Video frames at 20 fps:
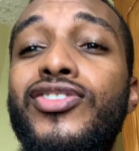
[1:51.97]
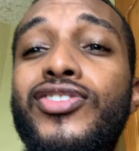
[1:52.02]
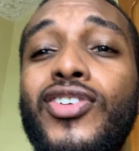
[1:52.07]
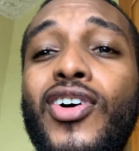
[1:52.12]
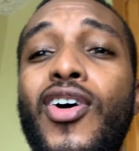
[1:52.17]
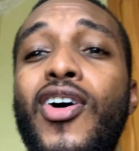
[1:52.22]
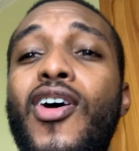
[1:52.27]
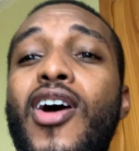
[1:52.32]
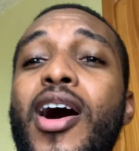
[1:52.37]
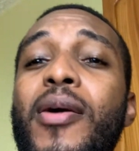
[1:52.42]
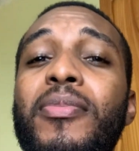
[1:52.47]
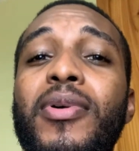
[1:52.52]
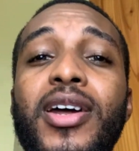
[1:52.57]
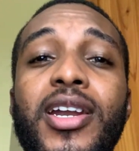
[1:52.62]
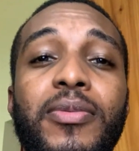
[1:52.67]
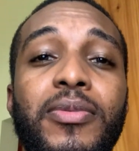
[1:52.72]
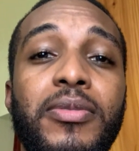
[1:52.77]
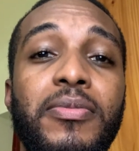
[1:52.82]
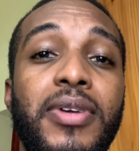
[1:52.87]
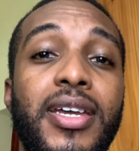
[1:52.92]
So I'm
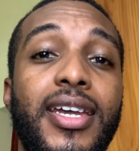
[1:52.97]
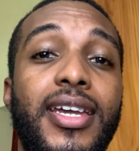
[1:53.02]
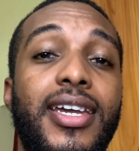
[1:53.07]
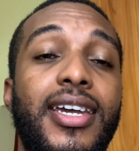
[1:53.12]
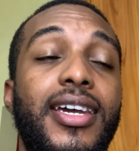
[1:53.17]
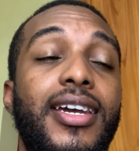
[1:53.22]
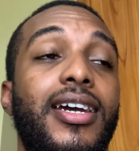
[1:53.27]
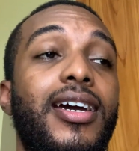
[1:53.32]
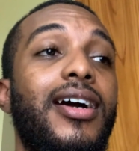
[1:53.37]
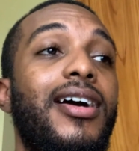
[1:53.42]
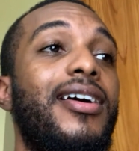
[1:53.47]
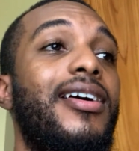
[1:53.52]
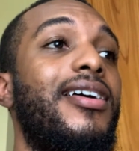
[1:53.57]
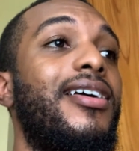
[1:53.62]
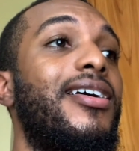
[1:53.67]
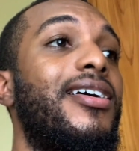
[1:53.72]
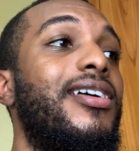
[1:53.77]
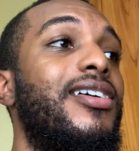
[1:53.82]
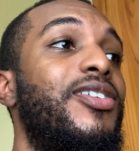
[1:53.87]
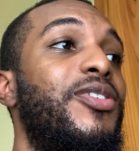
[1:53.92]
going to be making
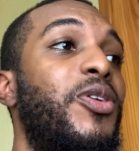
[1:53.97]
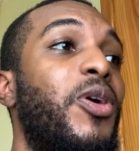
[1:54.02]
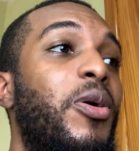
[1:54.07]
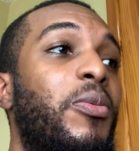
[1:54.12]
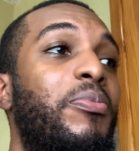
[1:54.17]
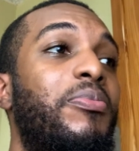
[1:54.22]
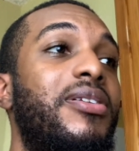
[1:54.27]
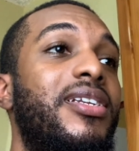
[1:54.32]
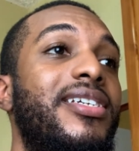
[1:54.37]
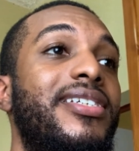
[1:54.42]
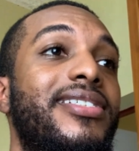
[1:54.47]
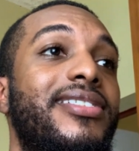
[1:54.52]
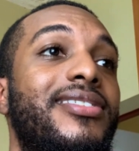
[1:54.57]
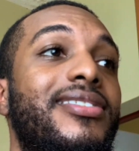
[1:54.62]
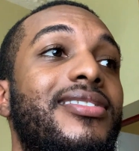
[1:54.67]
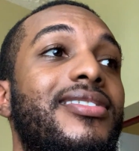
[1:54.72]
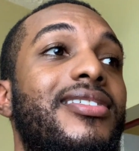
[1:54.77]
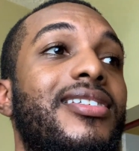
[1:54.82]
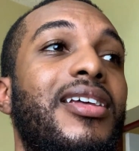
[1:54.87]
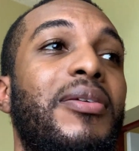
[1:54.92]

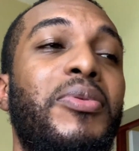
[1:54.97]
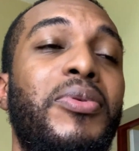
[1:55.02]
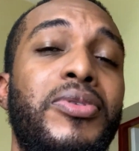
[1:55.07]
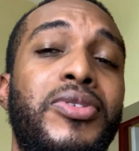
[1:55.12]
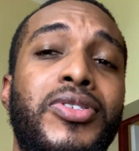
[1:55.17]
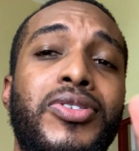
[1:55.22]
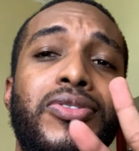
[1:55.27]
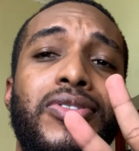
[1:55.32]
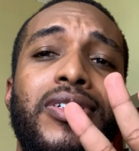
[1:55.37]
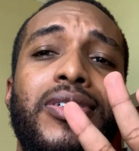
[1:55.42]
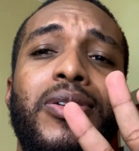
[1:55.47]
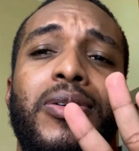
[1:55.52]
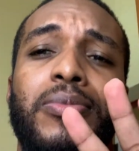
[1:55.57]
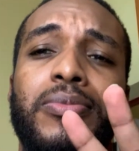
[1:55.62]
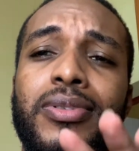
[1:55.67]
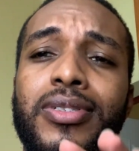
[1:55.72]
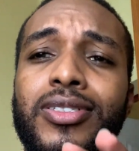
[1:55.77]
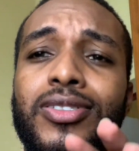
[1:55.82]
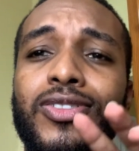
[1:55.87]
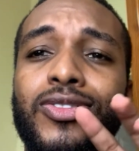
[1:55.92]
dumplings, about
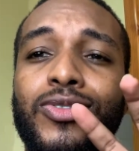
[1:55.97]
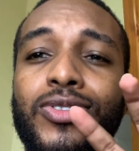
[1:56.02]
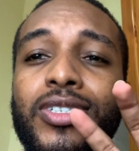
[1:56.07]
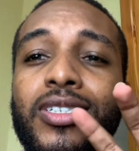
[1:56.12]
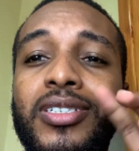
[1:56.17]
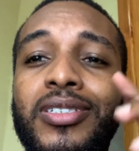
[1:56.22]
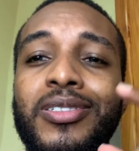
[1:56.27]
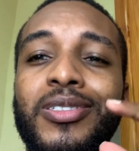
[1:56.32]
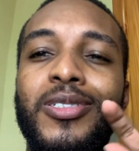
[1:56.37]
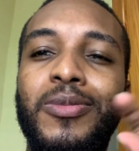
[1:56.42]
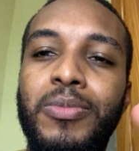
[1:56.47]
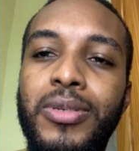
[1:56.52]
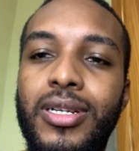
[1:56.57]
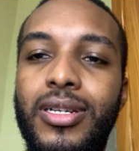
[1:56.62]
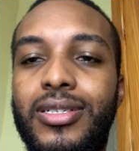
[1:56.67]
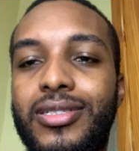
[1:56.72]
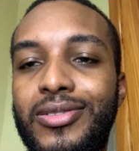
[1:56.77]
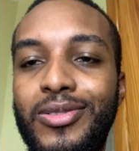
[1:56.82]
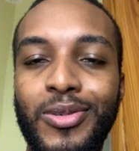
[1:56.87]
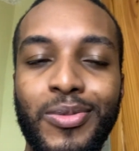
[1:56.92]
3
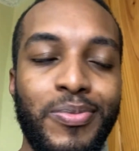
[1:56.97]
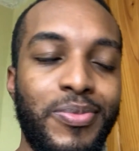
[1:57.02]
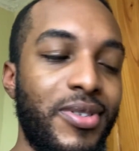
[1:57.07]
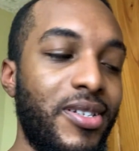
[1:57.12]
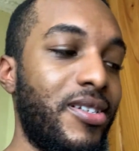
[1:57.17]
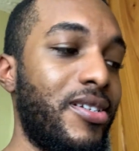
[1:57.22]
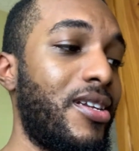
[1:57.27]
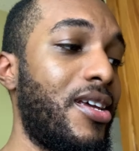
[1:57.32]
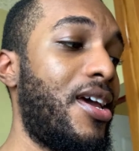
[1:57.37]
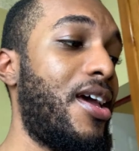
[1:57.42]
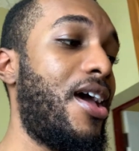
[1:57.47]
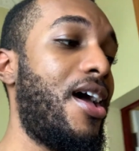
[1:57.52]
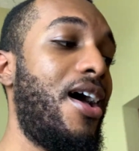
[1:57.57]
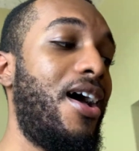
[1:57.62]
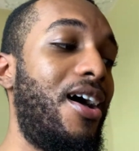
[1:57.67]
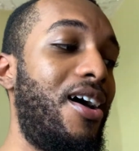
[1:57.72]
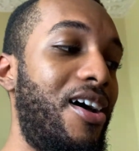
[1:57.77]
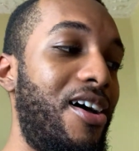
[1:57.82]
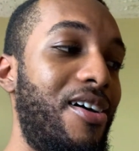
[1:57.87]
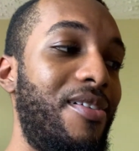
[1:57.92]
spinach dumpling.
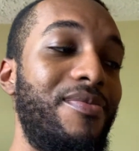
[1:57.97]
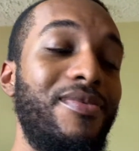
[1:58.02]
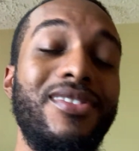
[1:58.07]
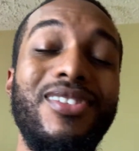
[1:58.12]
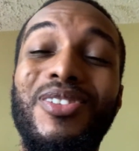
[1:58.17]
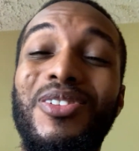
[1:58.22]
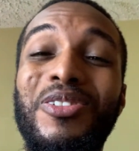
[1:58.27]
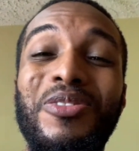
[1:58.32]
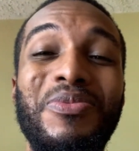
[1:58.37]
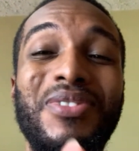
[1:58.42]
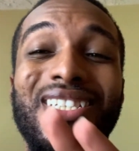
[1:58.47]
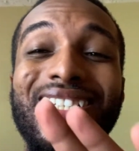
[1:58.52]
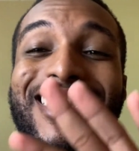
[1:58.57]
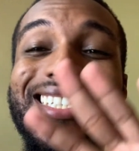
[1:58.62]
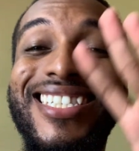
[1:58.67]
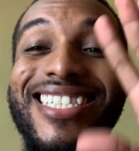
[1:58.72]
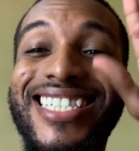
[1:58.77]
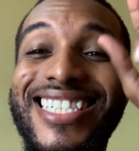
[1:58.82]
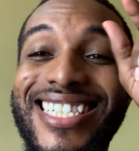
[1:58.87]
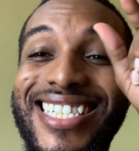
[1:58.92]
It's gonna be the
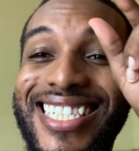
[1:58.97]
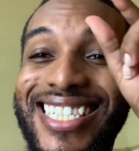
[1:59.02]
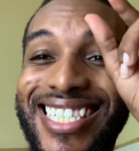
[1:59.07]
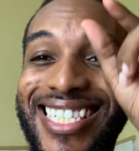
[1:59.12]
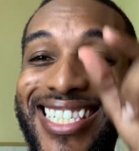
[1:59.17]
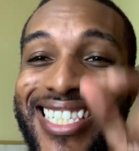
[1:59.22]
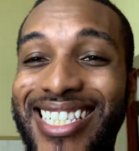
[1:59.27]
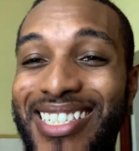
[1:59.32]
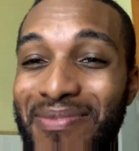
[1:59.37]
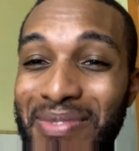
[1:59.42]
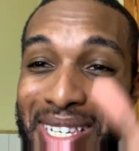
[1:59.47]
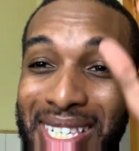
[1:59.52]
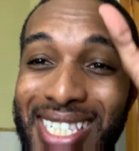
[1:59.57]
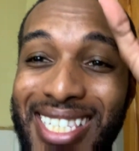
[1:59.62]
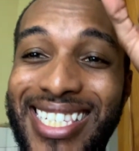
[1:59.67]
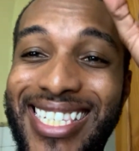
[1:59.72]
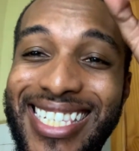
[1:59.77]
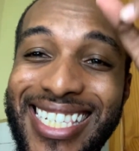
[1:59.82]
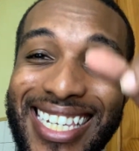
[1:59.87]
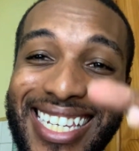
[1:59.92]

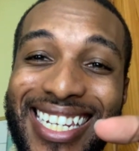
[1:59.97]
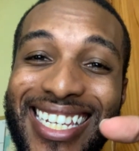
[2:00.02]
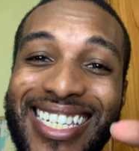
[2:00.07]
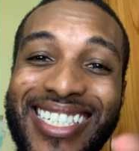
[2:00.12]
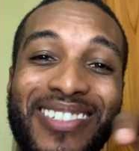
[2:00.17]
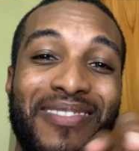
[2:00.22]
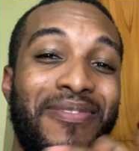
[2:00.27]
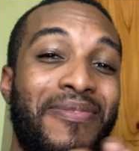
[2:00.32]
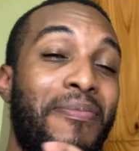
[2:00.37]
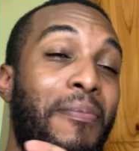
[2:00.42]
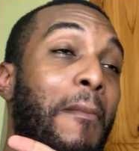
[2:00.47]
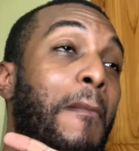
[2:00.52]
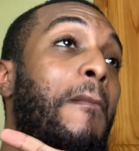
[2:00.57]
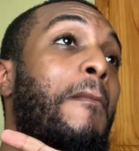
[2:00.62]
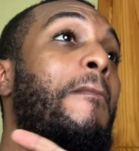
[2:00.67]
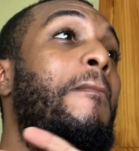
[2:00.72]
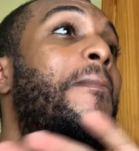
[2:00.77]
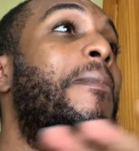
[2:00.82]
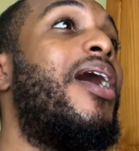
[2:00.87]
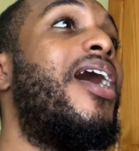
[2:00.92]
slimmest, skinniest,
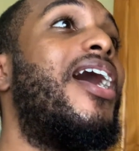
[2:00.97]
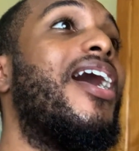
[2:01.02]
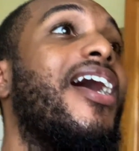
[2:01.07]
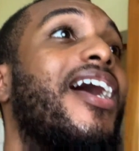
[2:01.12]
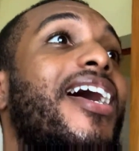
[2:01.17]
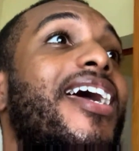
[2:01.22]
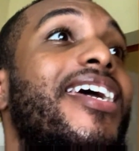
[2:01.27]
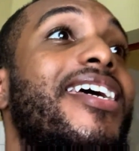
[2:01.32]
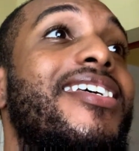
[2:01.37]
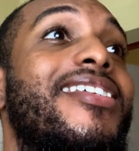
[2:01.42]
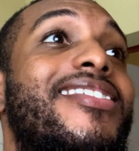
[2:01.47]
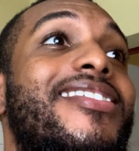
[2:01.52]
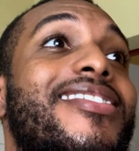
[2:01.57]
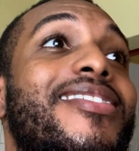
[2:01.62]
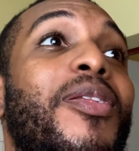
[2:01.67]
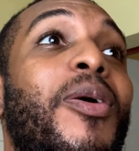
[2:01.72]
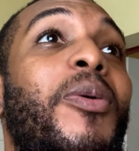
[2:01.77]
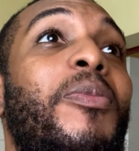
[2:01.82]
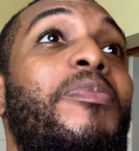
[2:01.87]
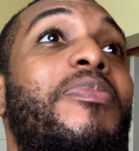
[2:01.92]
maga-est
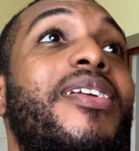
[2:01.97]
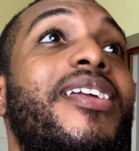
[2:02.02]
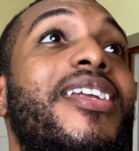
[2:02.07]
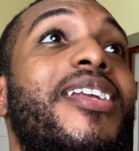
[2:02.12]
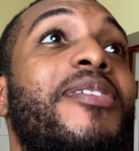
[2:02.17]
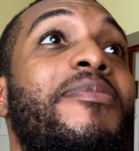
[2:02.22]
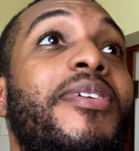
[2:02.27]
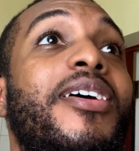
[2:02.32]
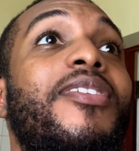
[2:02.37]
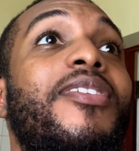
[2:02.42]
dumpling them